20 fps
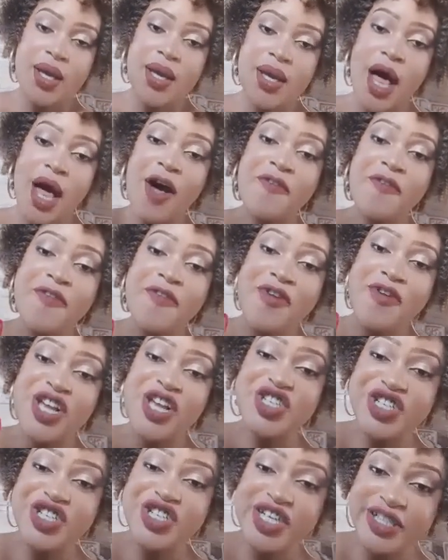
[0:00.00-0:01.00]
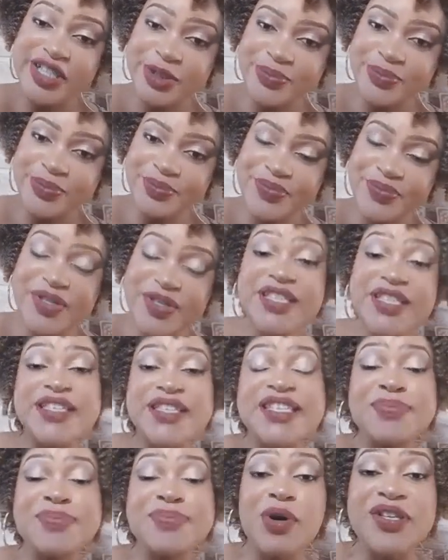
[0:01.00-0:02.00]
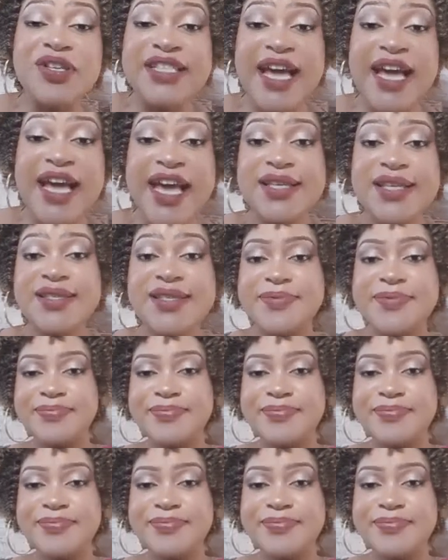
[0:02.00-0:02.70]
Aloe Vera gel. This is the small size.